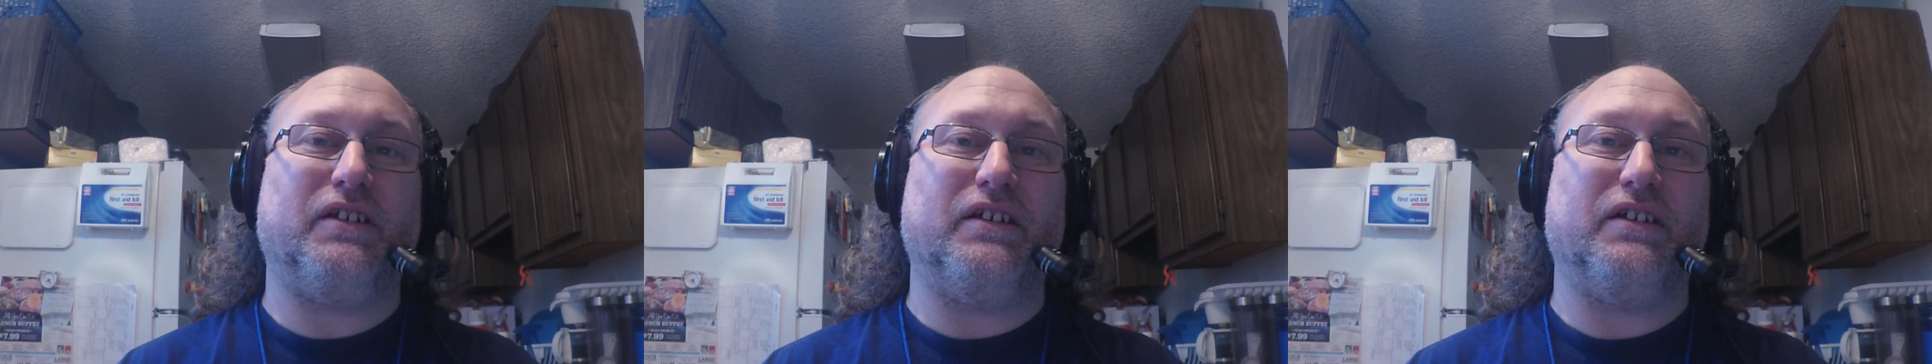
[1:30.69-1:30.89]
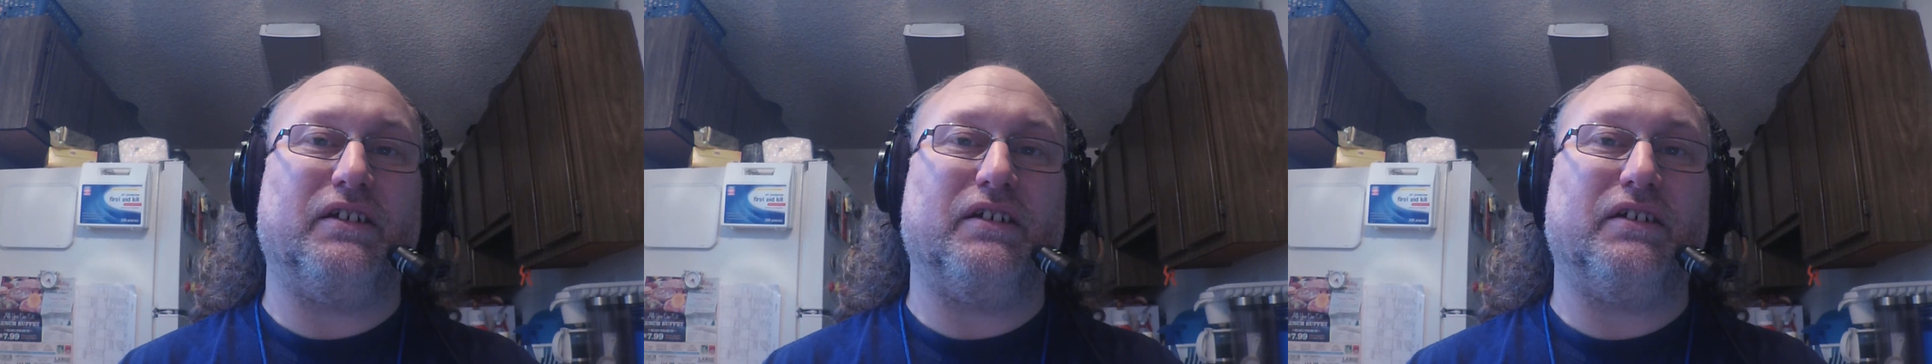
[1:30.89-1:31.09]

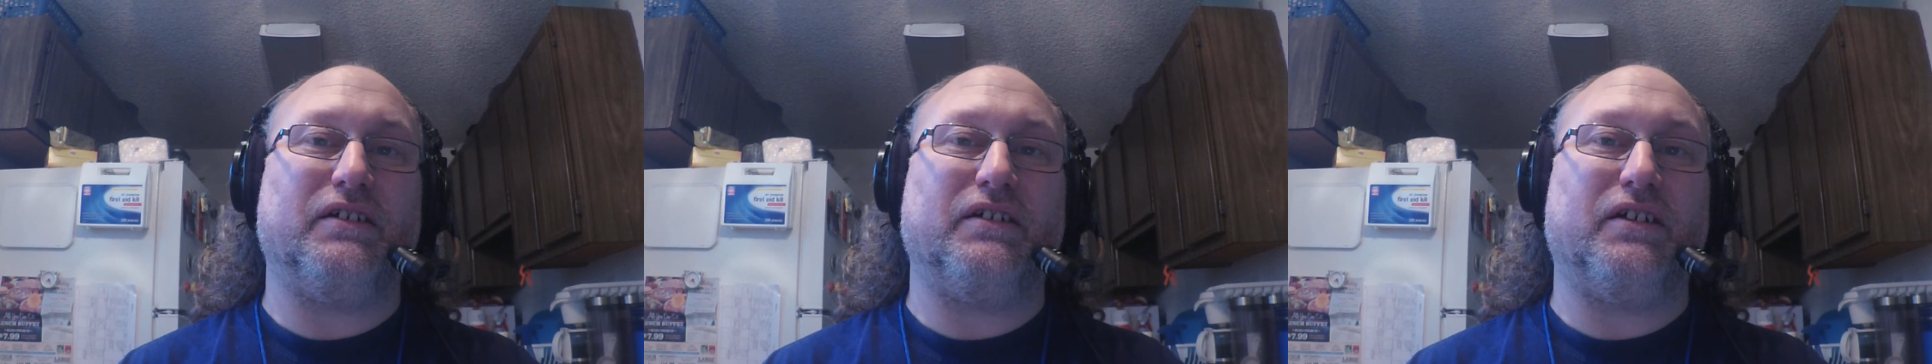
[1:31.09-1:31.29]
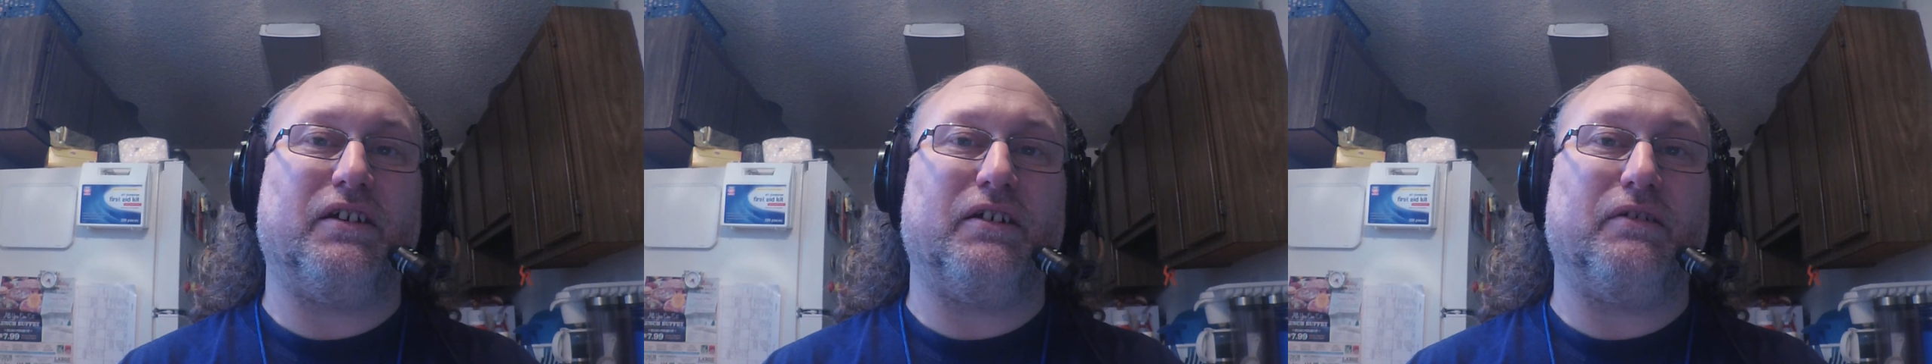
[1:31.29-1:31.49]

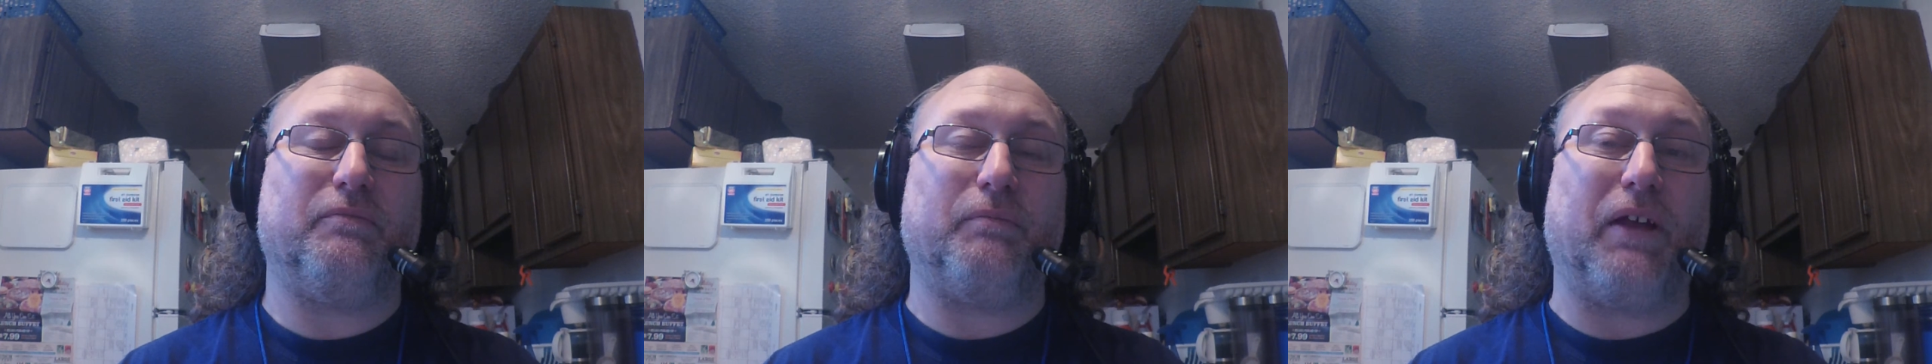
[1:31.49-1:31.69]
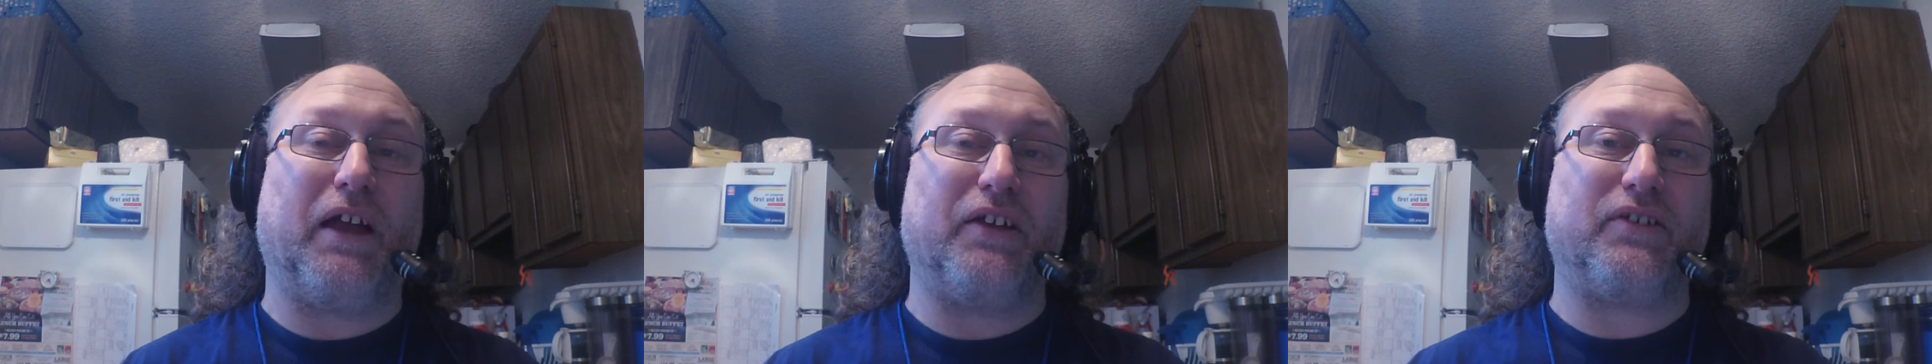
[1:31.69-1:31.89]
And uh,
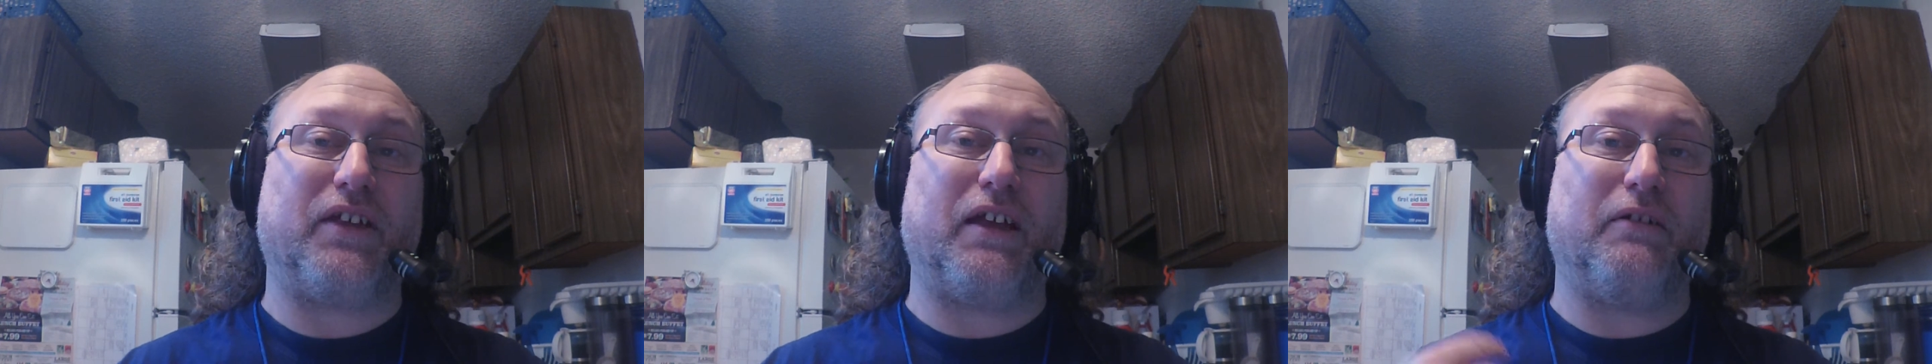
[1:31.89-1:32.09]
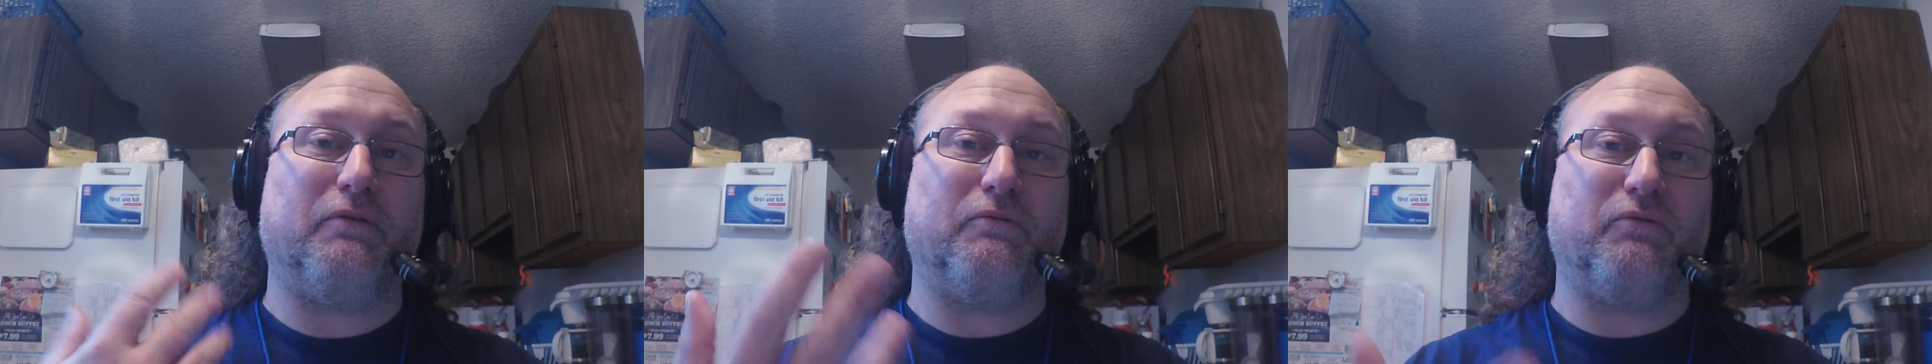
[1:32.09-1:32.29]
as
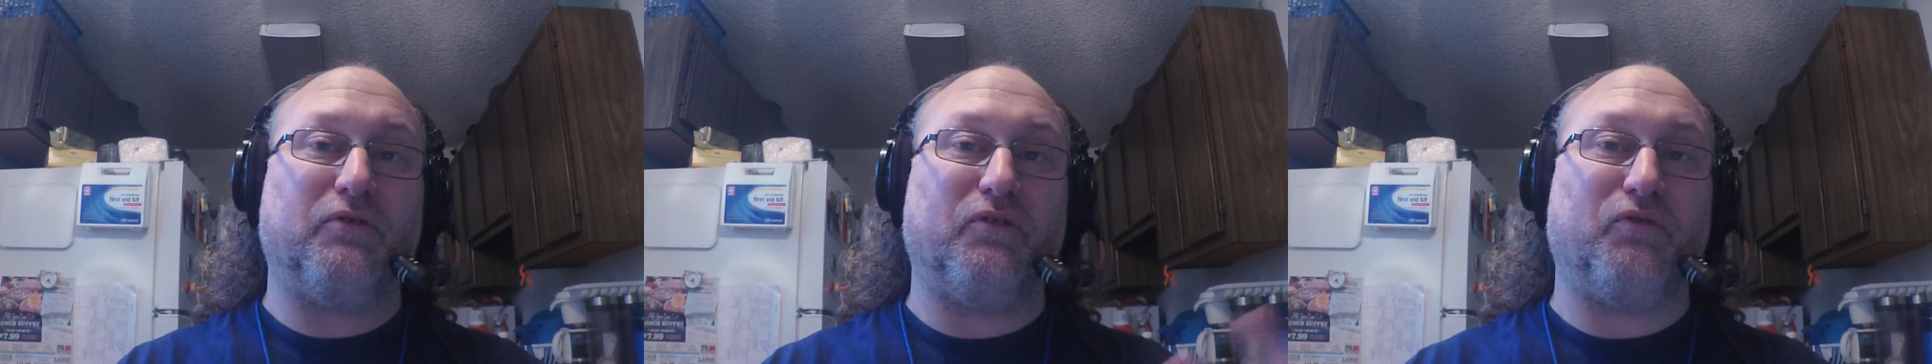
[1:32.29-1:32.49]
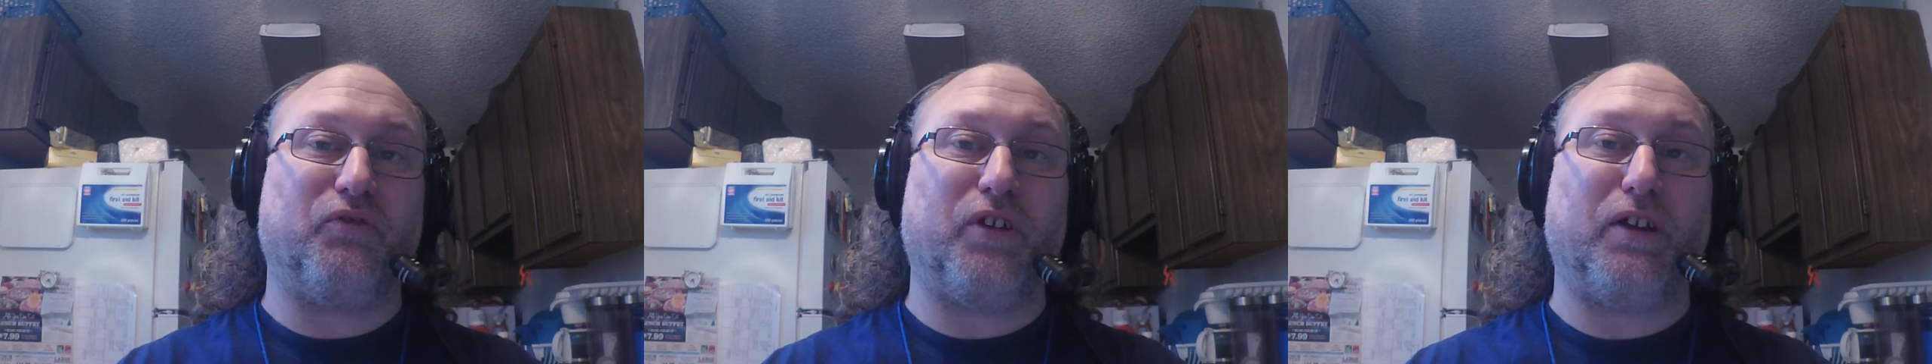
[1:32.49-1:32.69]
that
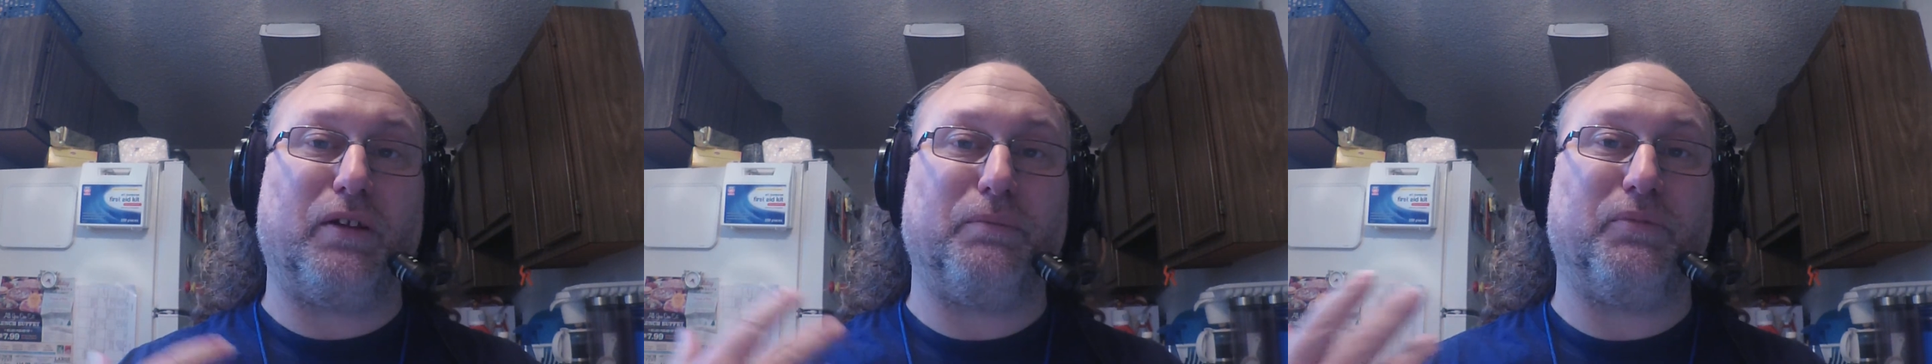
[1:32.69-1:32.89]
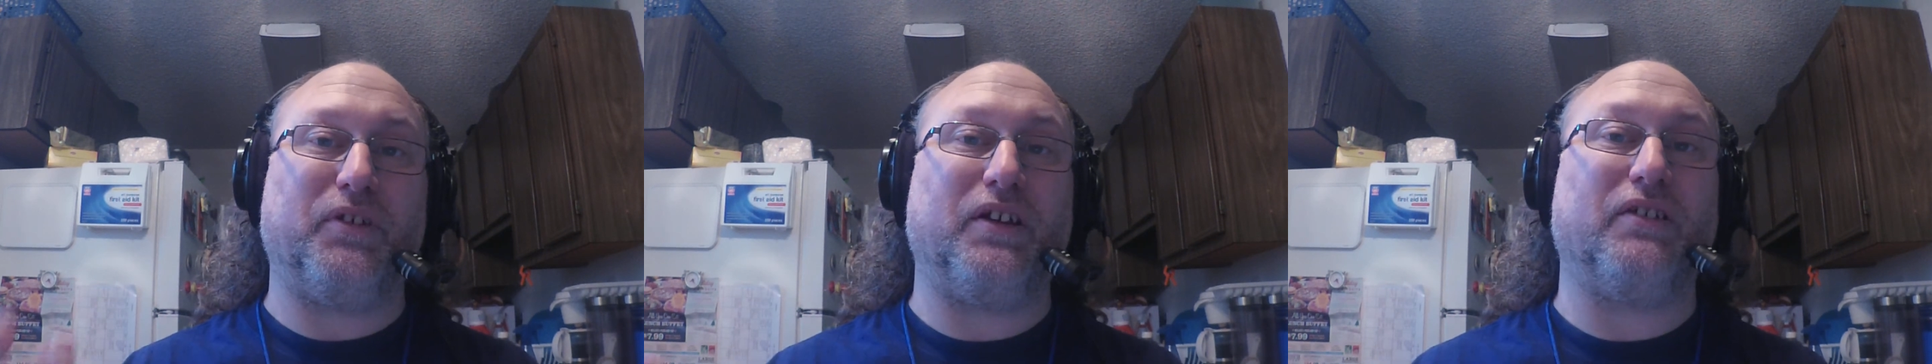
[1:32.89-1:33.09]
develops,